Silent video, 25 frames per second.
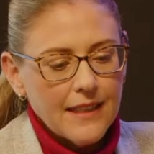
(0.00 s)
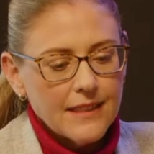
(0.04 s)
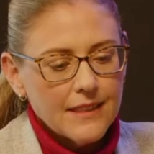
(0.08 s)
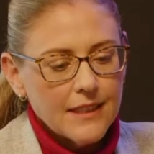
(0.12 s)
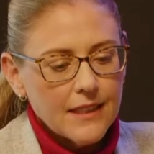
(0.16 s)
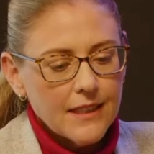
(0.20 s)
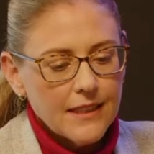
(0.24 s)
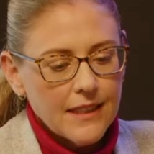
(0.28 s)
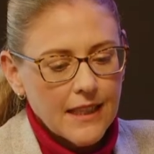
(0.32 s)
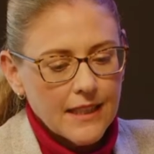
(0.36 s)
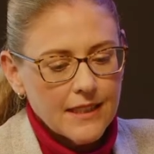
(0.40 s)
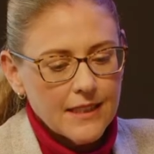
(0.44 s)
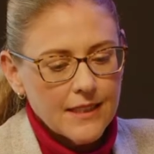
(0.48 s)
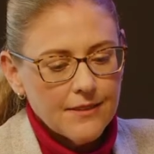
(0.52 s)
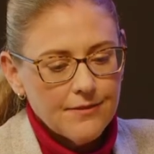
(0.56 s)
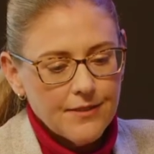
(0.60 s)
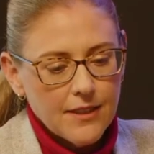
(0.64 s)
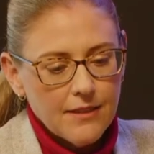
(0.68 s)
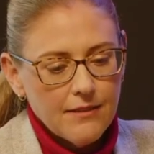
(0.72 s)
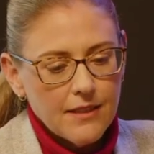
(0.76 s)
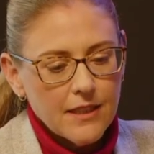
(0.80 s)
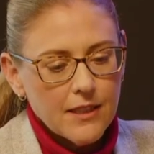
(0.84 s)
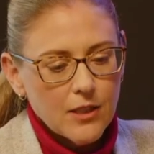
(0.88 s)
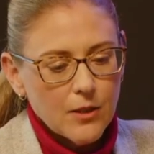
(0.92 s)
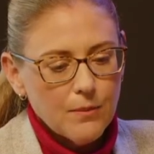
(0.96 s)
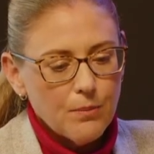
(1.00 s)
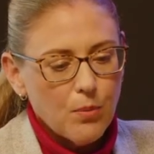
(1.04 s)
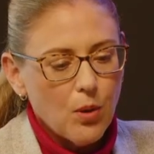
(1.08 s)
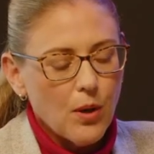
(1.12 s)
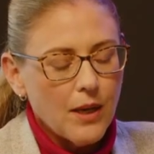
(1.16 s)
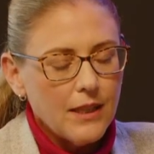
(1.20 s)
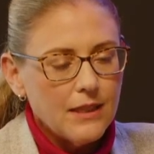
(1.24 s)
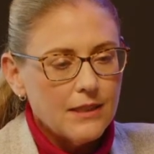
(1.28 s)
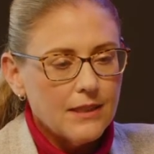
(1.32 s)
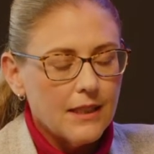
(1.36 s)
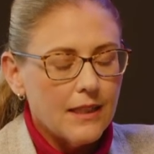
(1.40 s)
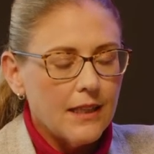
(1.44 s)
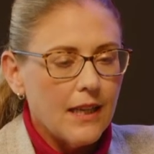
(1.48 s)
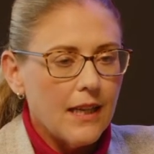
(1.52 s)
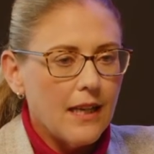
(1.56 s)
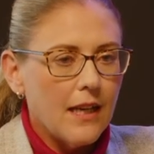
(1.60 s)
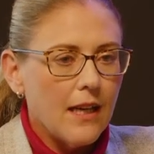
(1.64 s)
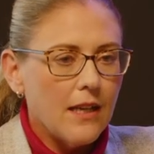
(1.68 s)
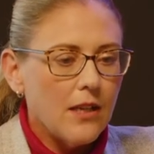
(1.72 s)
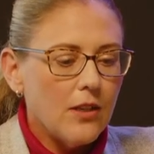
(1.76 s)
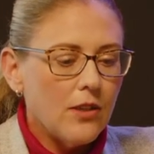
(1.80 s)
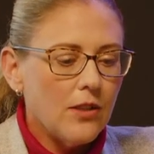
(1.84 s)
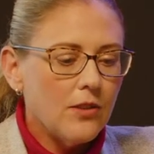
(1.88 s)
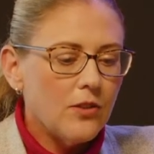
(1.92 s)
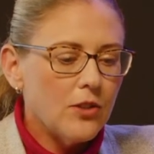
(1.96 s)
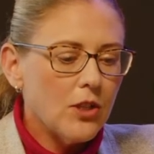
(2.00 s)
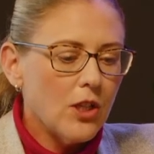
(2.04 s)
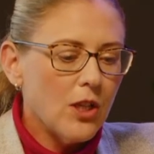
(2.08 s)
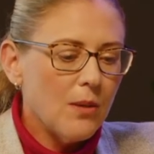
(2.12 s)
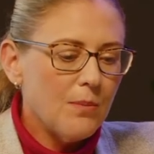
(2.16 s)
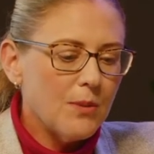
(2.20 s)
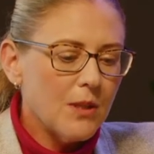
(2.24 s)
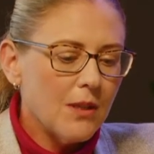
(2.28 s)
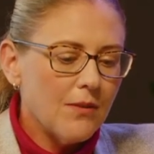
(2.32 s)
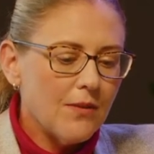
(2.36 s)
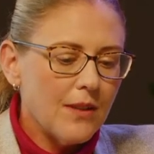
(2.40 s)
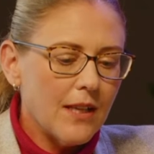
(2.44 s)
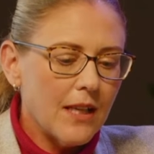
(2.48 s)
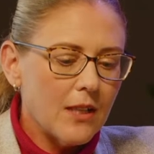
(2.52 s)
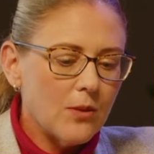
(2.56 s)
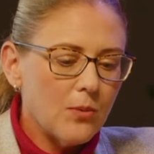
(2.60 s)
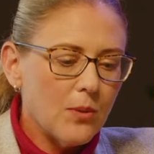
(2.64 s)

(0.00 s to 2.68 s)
a very good point. In terms of that,